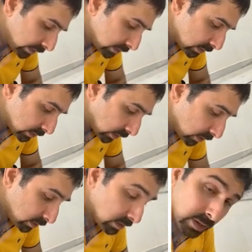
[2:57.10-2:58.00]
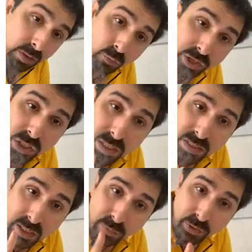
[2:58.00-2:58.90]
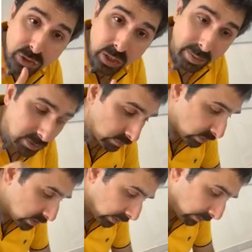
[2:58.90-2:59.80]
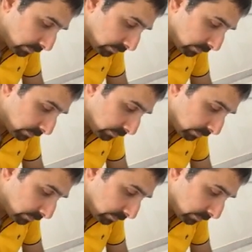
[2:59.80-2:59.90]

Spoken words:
d theta, which is the differential mass of this ring.